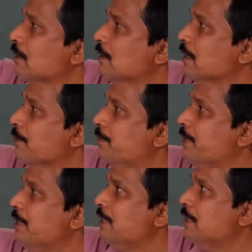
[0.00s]
AB
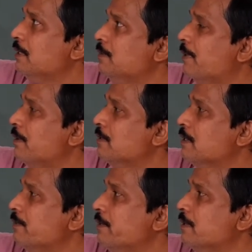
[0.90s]
is 5
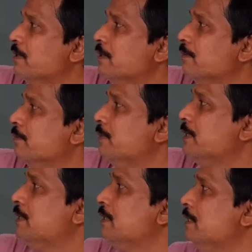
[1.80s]
cm,
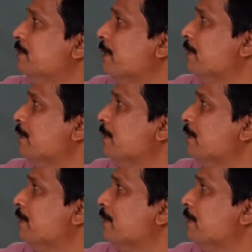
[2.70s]
BC is 5